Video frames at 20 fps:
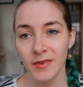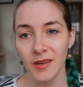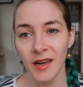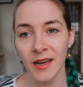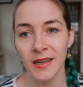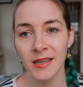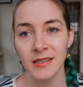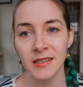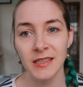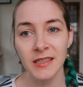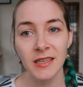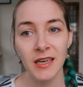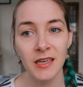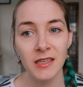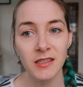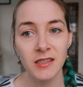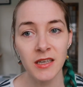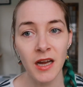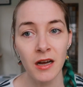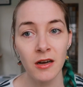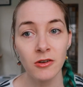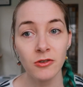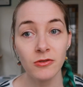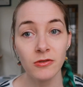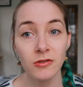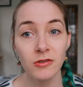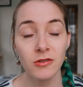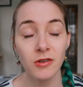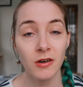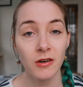And he has now
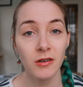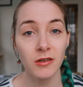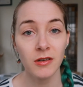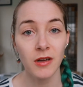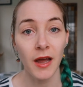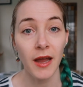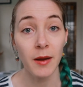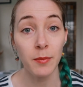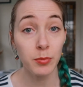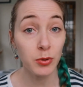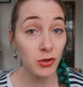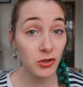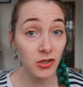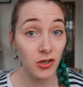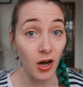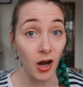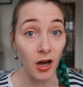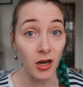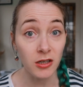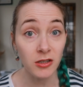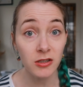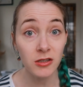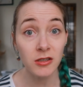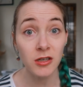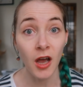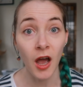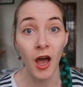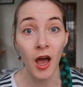started a podcast,